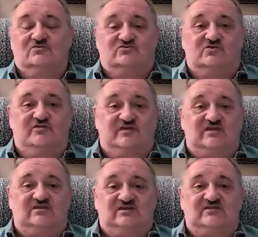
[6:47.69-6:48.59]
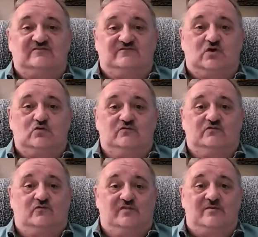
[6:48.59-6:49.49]
so that they can get the vote
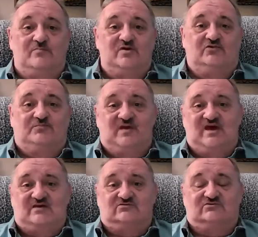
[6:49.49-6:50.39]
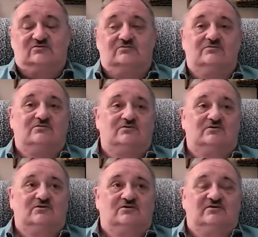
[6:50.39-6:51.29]
for that bill to pass.
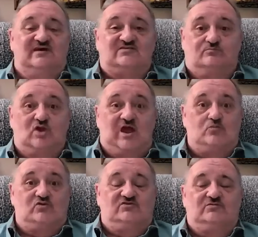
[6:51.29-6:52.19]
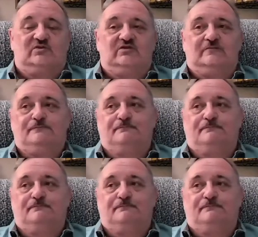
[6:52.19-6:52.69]
That's bribery to me.